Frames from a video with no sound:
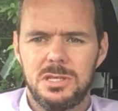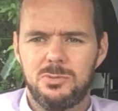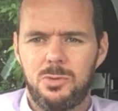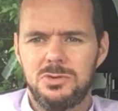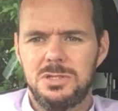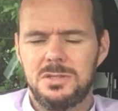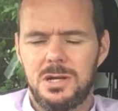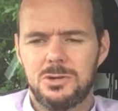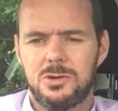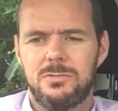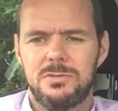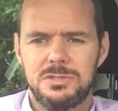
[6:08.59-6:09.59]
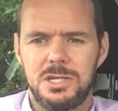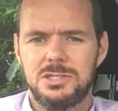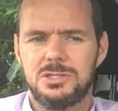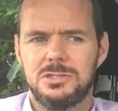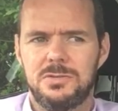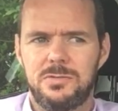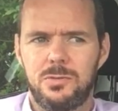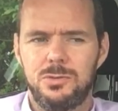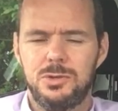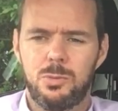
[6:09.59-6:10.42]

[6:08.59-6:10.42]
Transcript: You're wanting that conversation to flow.